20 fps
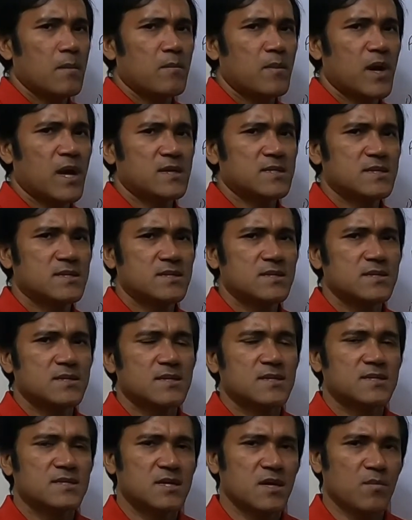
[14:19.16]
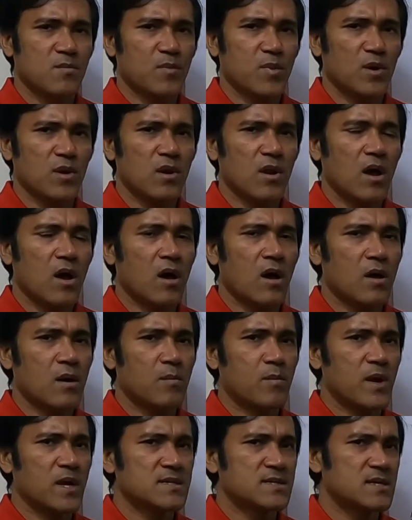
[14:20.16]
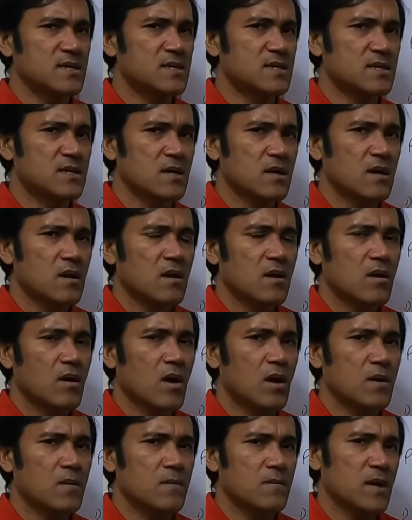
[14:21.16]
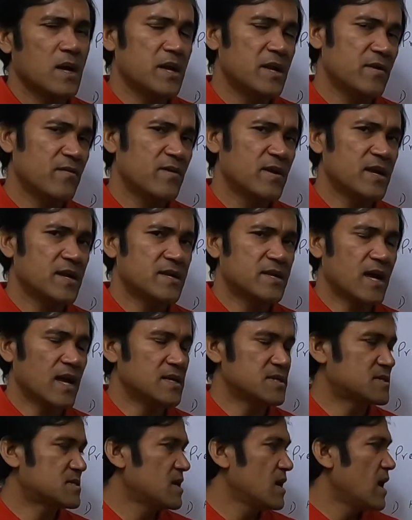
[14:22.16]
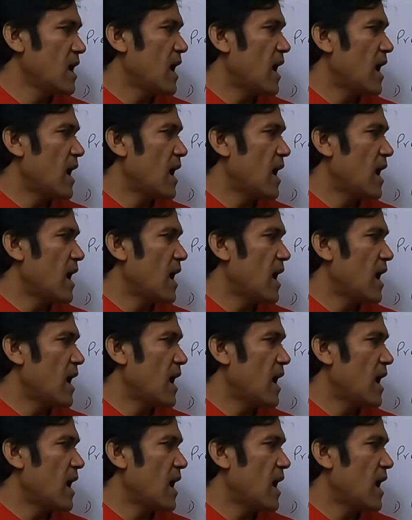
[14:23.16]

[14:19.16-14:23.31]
present simple or present indefinite tense.